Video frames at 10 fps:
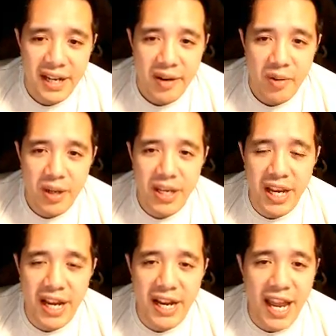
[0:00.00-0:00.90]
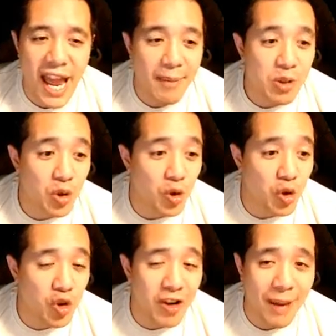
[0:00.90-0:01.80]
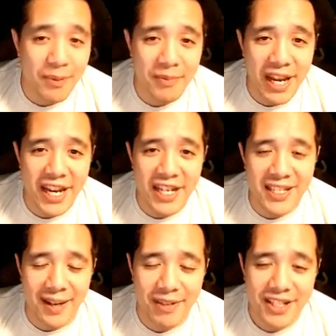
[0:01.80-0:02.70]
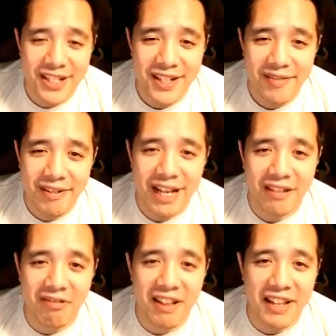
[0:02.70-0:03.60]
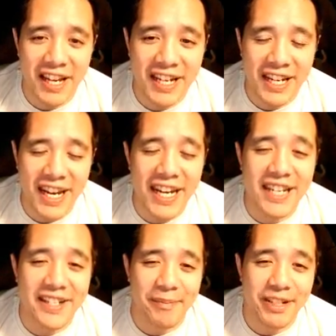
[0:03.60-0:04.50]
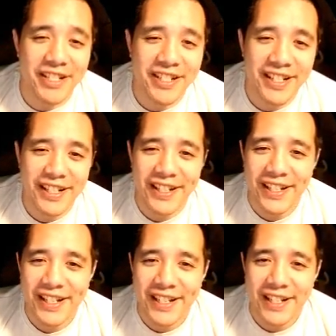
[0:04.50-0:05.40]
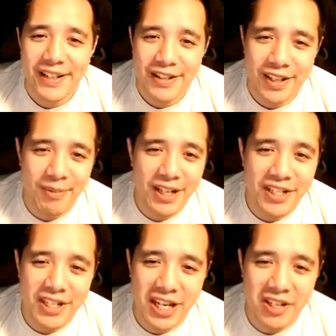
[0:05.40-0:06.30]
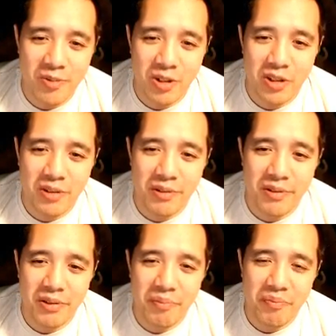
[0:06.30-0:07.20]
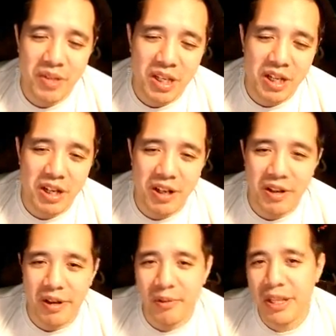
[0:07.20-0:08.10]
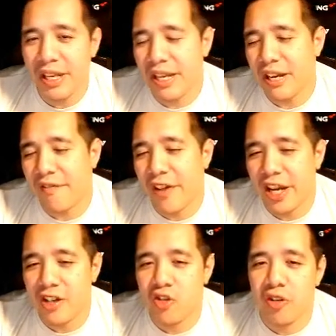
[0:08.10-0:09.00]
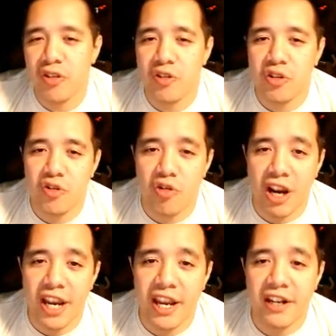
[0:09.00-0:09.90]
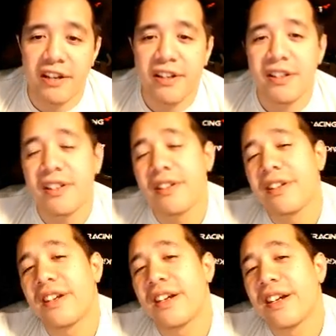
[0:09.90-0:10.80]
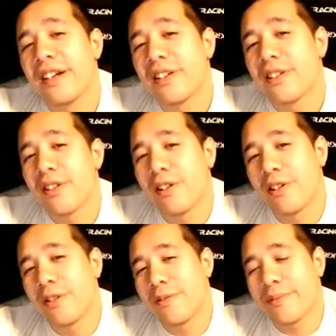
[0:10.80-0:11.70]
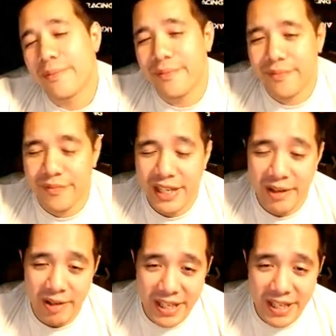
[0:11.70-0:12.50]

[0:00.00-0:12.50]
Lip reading: We got absolute crap in 80 summons. We got 3 lightning and 80 summons. Summoning session was... We did get a fire dryad. So, we did